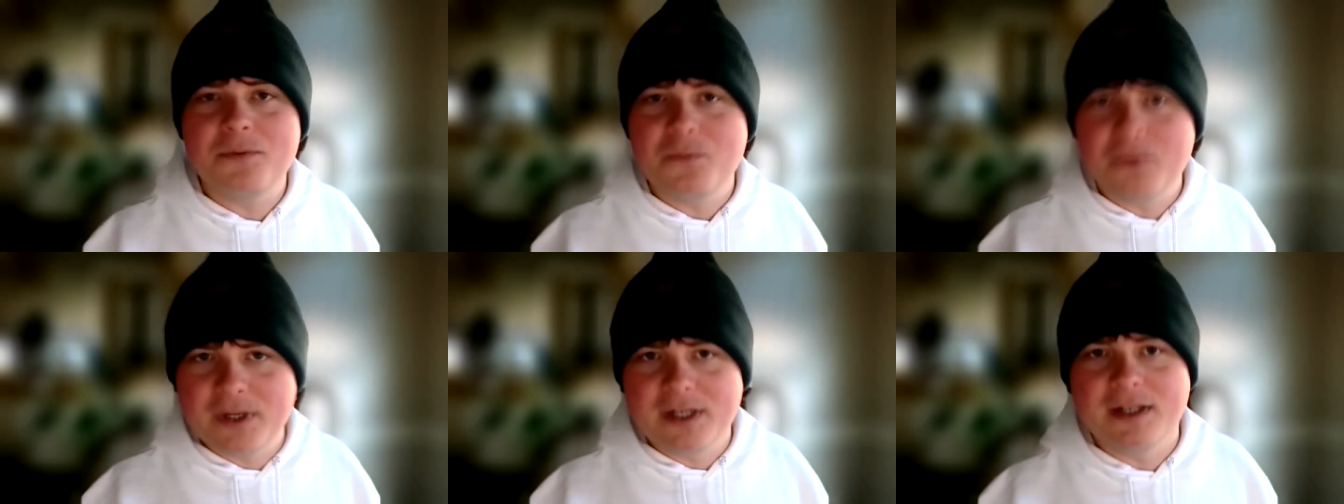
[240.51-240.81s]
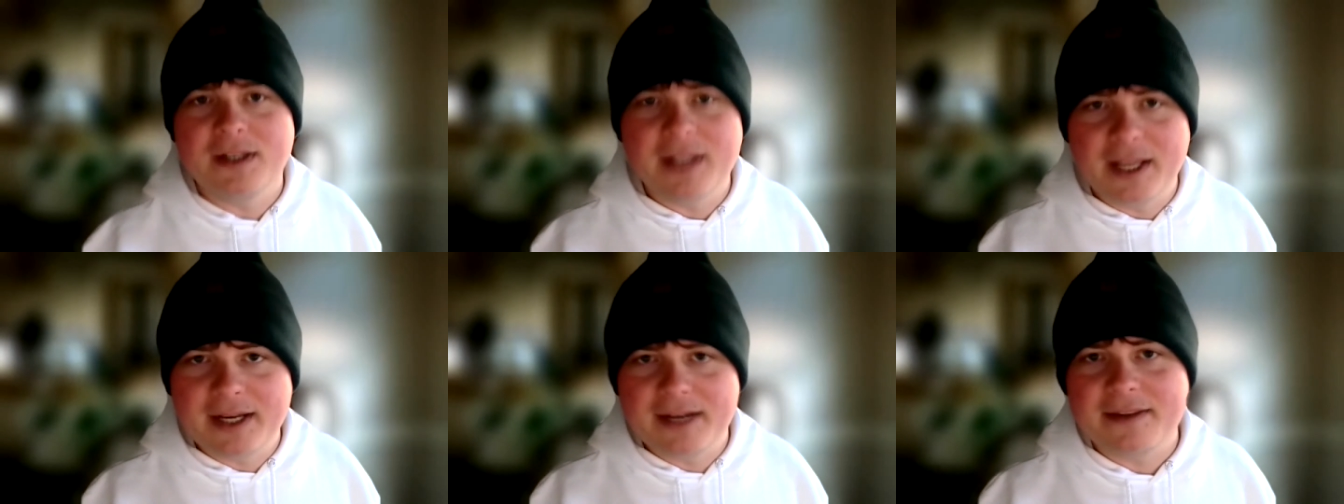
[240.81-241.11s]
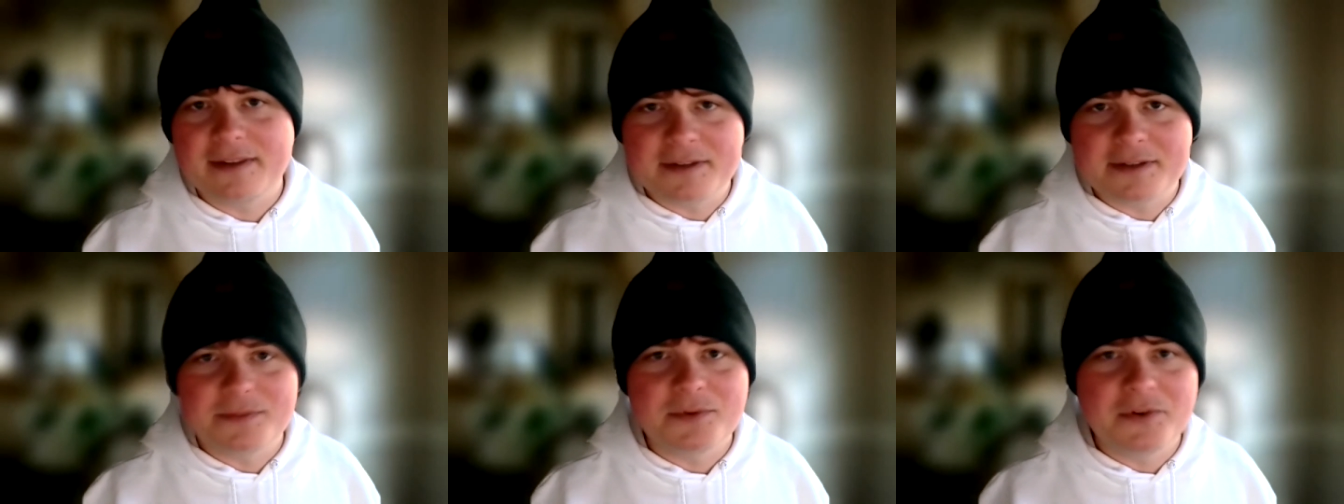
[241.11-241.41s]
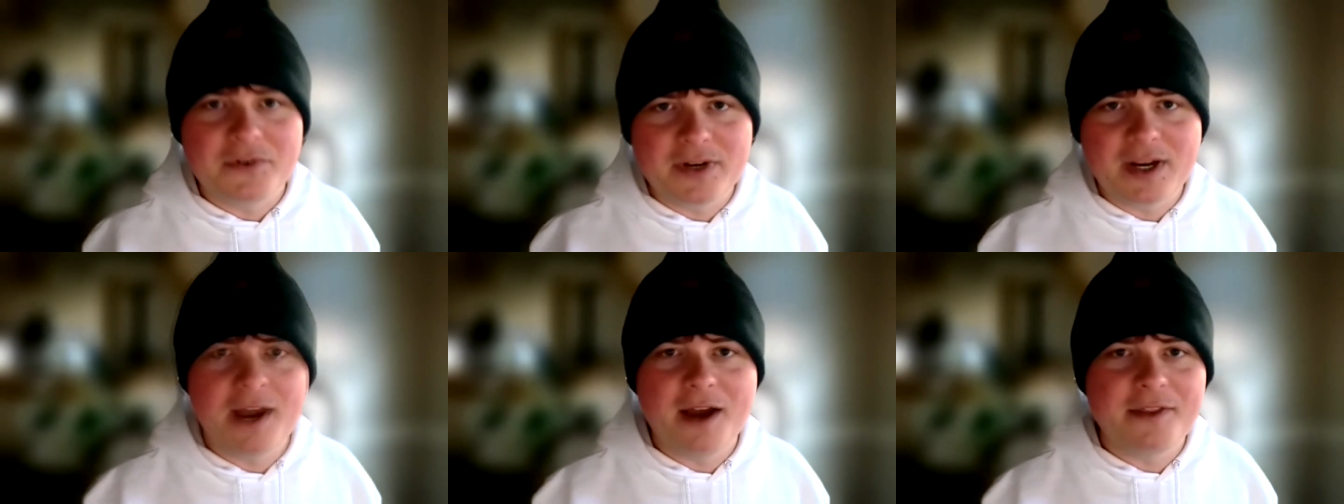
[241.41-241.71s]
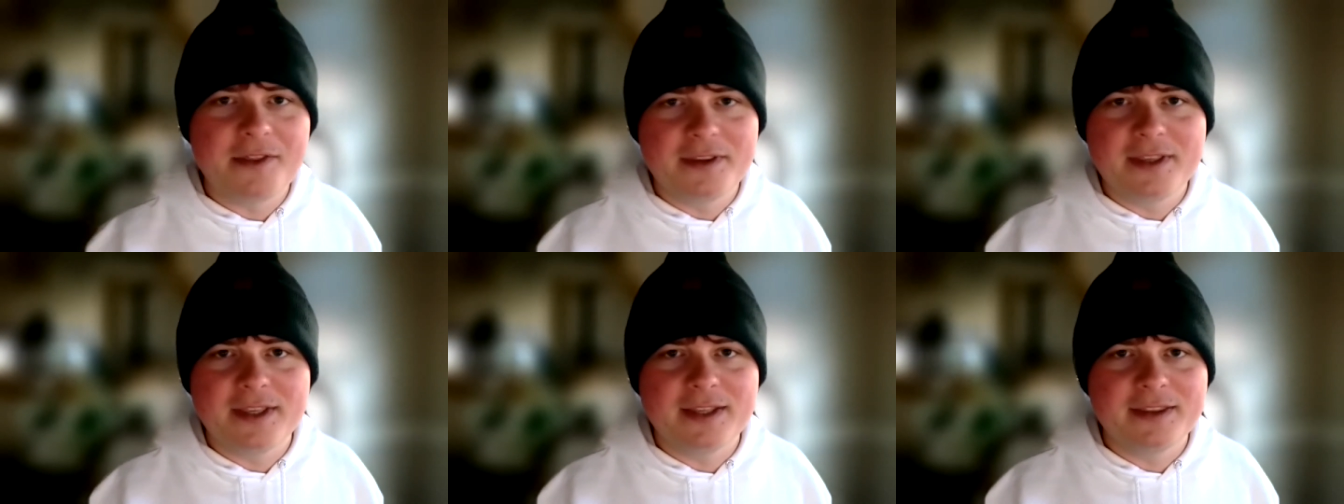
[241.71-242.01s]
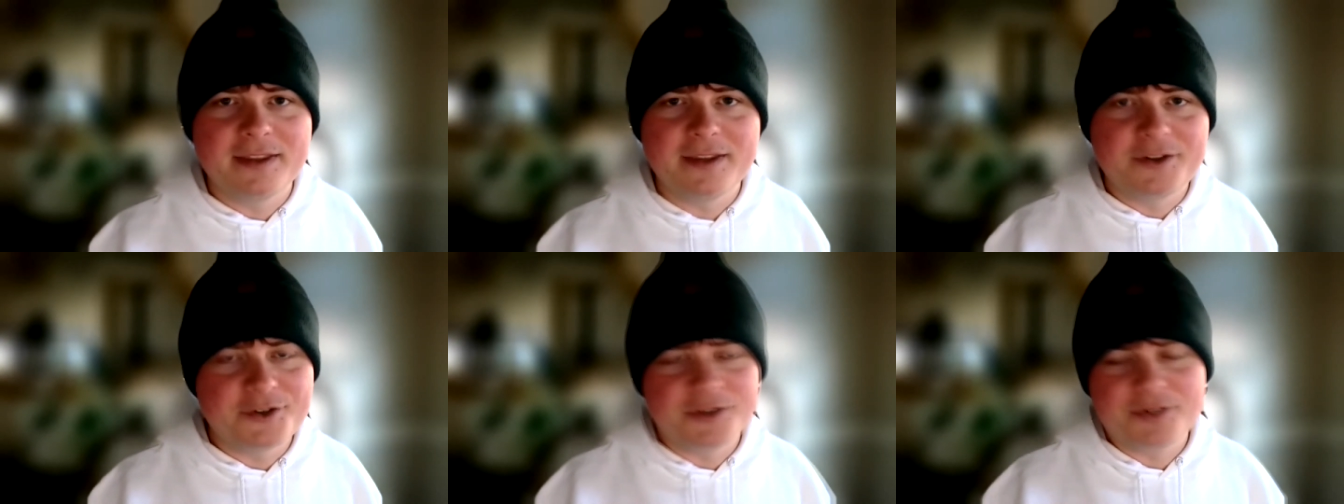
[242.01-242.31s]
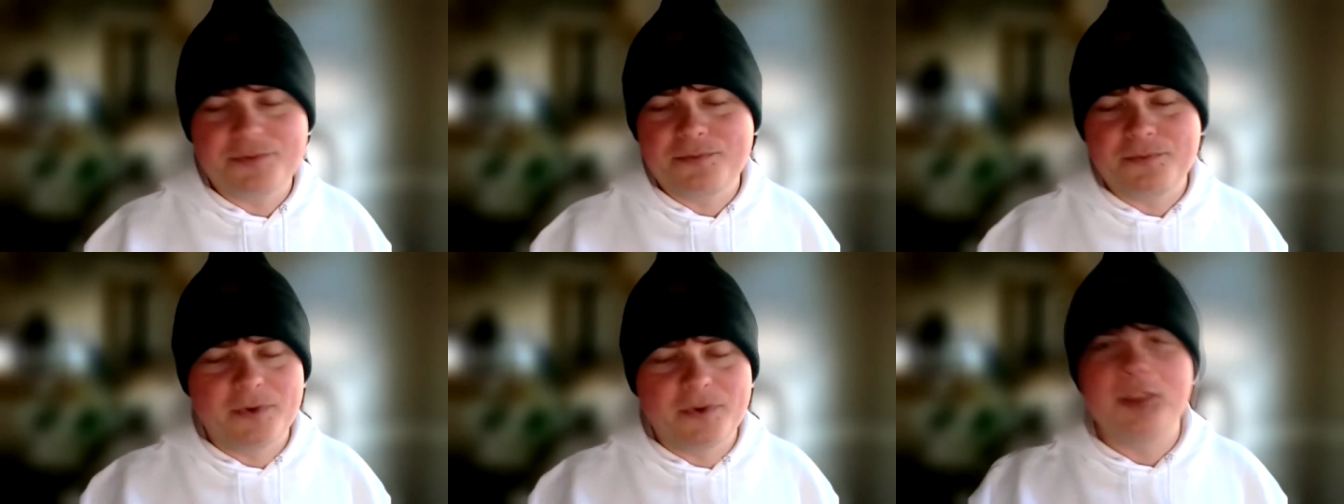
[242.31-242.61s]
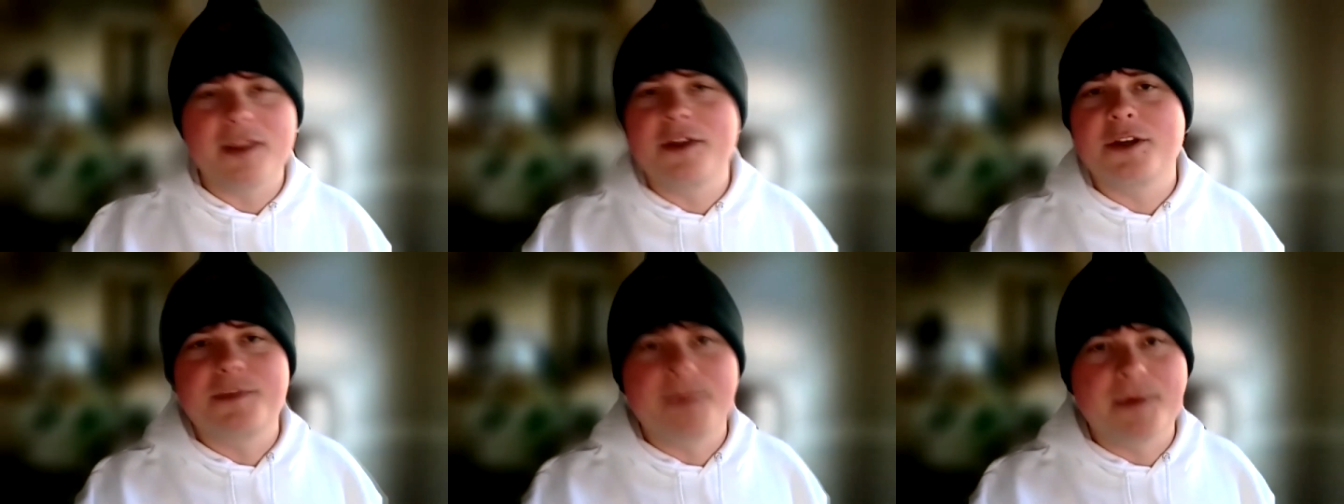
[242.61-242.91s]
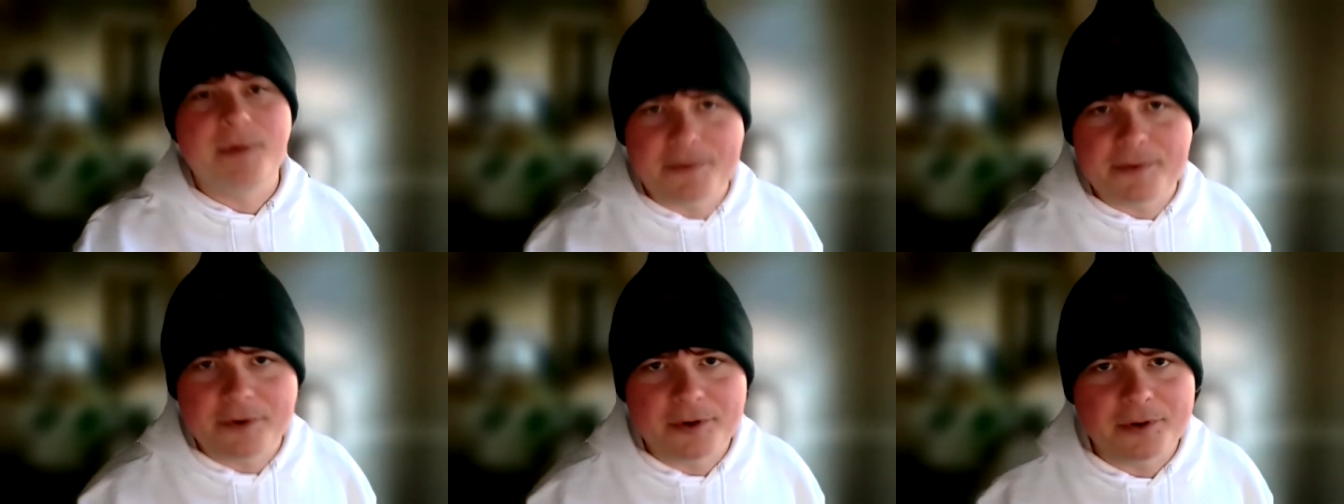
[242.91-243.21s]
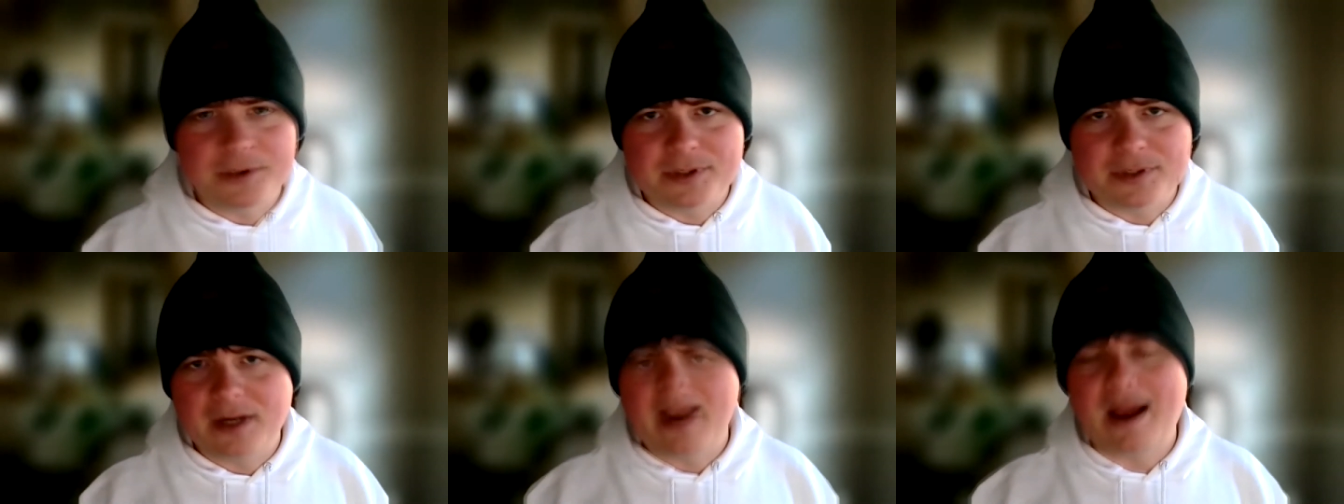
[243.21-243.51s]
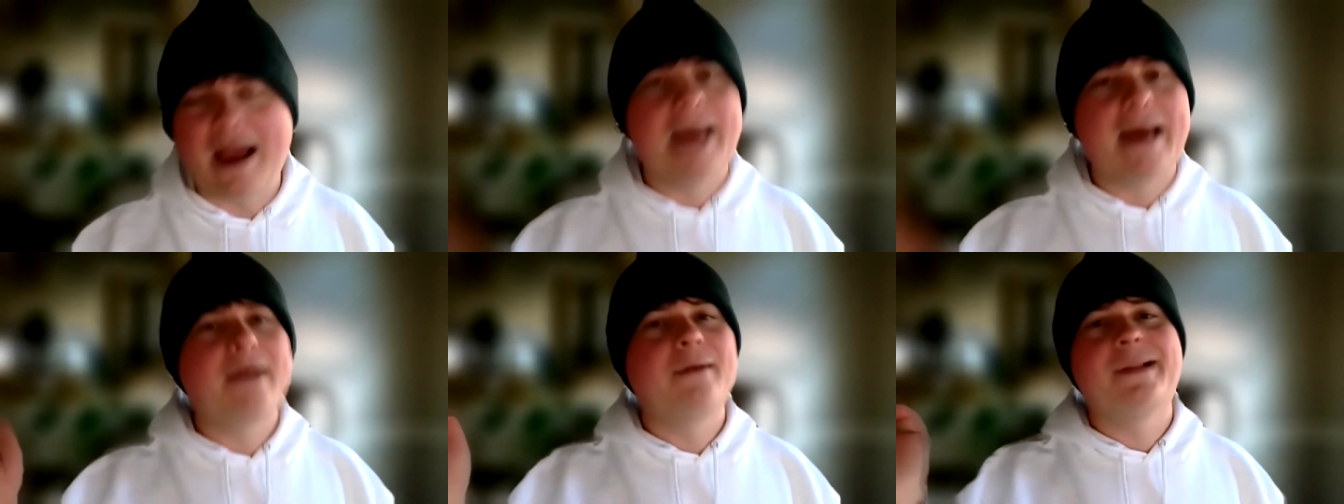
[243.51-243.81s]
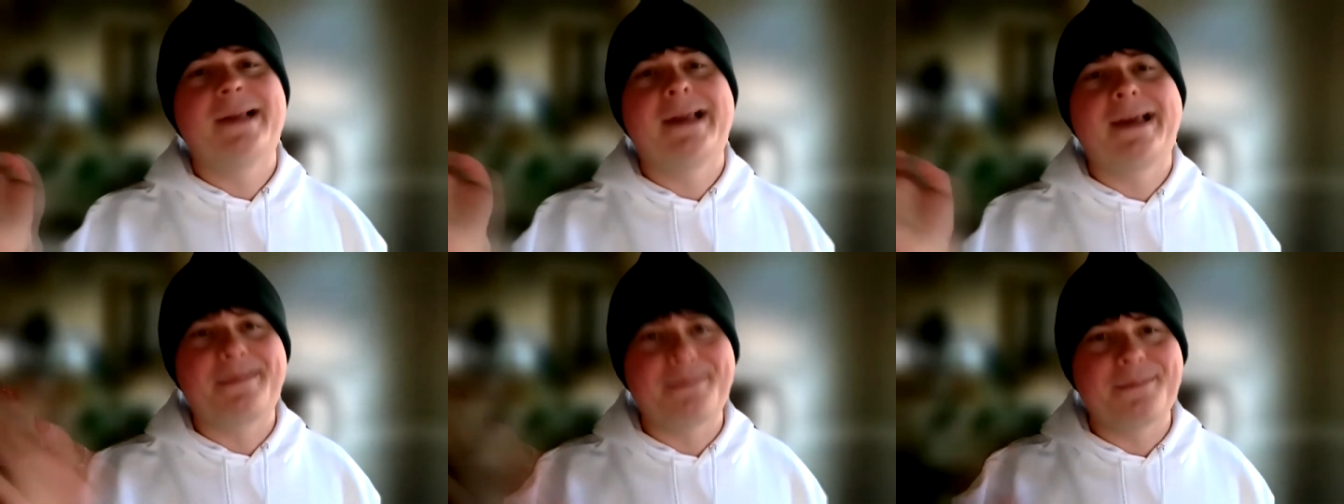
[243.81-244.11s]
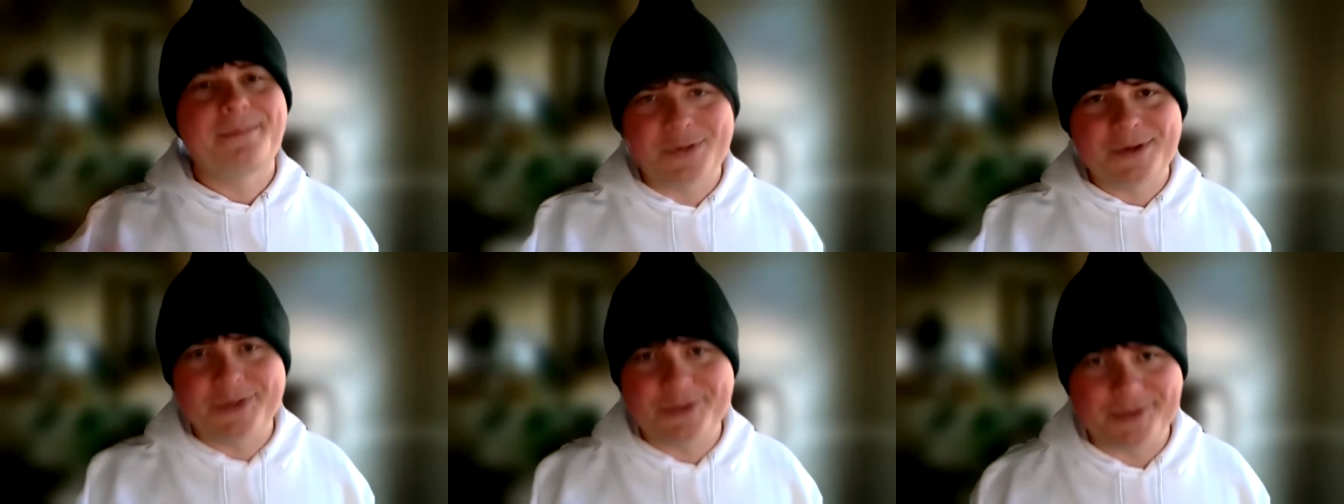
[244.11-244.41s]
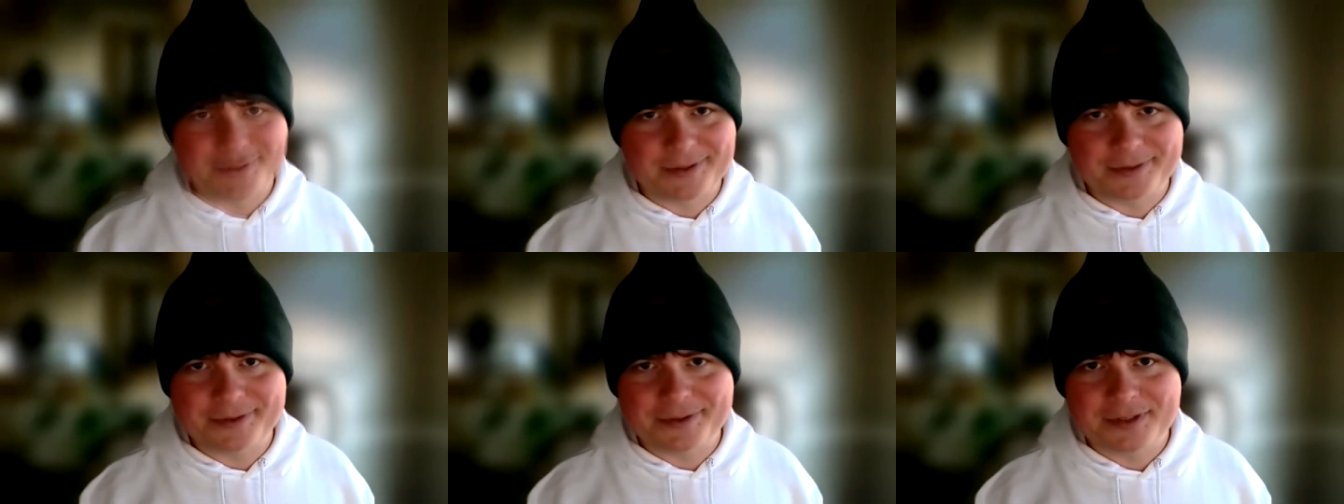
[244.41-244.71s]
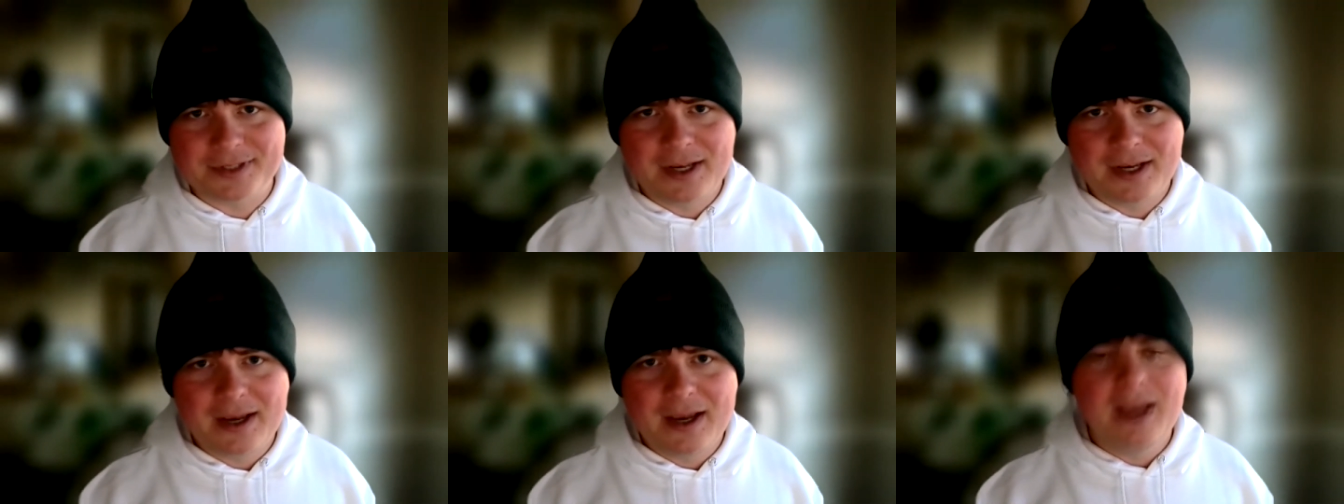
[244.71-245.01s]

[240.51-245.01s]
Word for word: wouldn't like this movie other than they're just one of those people who's like, I don't like musicals.